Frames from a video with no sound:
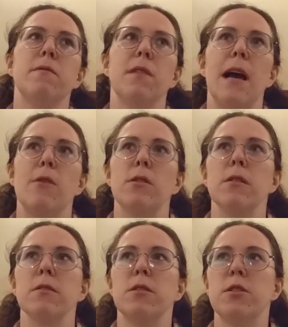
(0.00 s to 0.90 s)

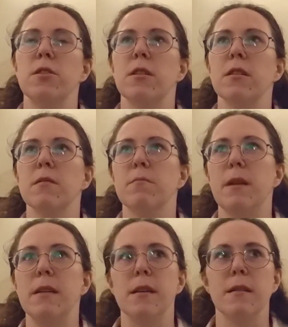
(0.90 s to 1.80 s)
flour, sugar,
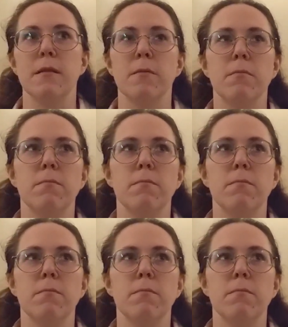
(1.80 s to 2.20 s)
baking